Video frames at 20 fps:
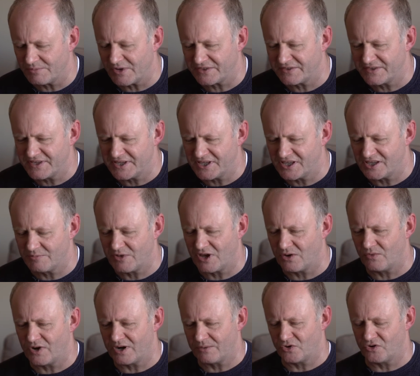I'm not thinking
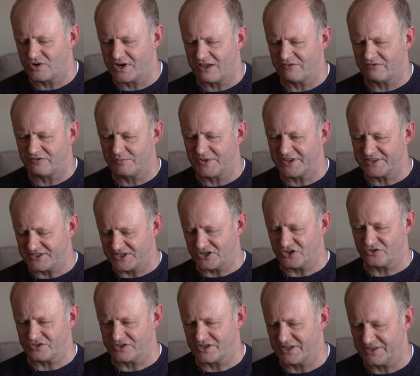about what I'm going to have for my
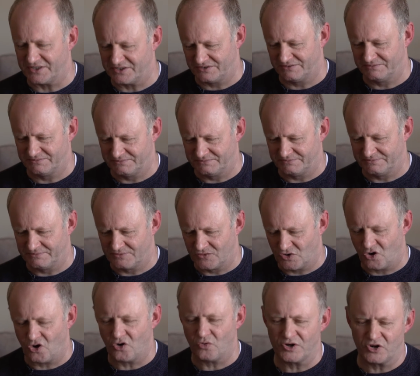dinner tonight,
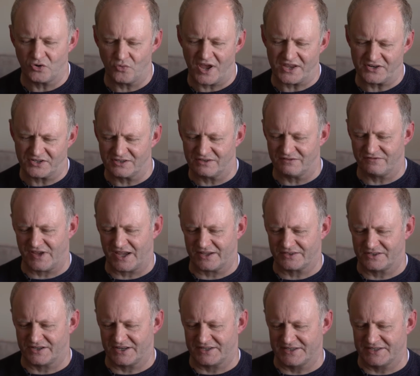or regretting the fact